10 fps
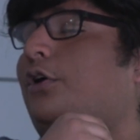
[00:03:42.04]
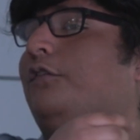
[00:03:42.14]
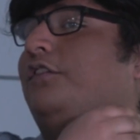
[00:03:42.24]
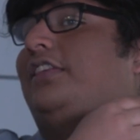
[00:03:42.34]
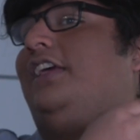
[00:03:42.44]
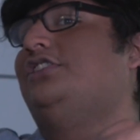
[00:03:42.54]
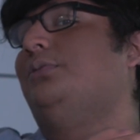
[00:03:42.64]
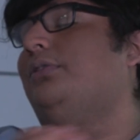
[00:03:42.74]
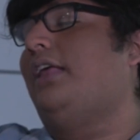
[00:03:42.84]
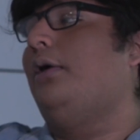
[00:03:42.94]
the
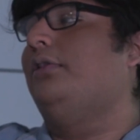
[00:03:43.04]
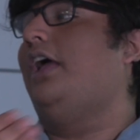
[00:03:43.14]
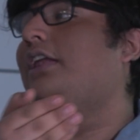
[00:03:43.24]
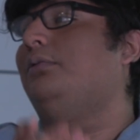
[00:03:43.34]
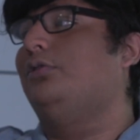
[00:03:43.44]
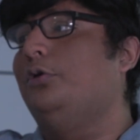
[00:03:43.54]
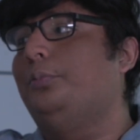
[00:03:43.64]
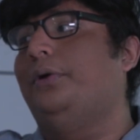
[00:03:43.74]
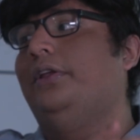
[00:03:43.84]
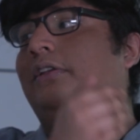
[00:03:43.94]
conversation was out there and it was
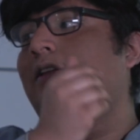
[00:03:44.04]
open.